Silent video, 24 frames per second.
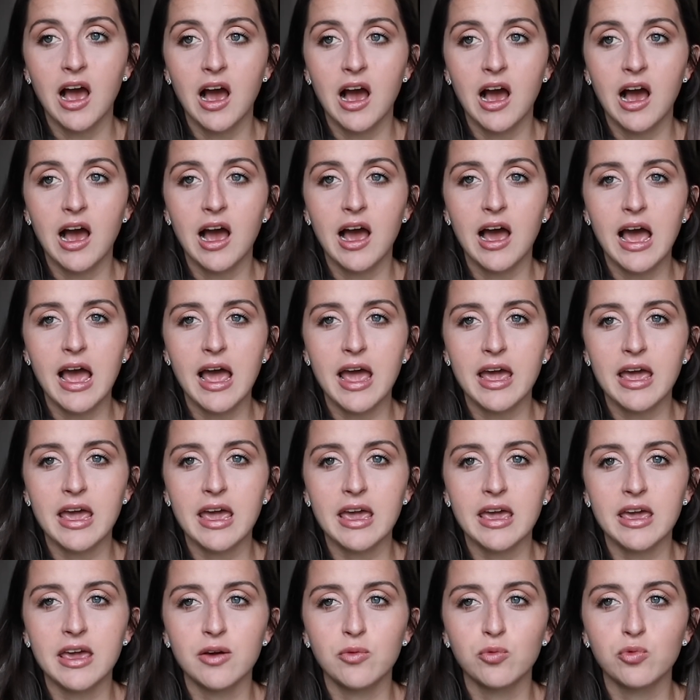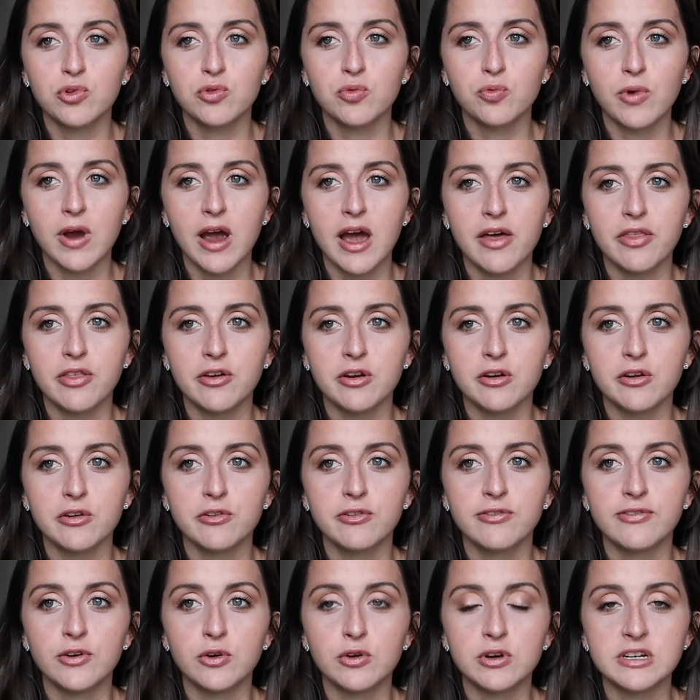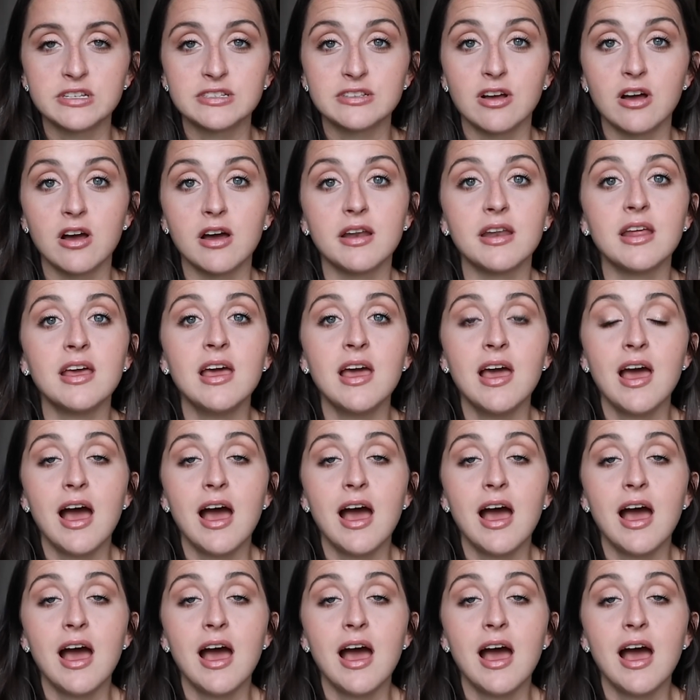I would rather focus on